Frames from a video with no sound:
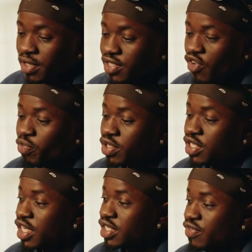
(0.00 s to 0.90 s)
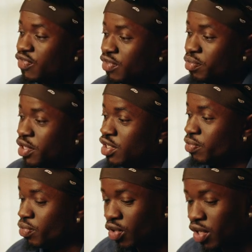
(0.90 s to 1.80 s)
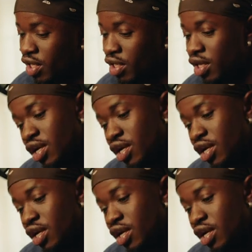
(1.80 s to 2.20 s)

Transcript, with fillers: myself protection from being deported,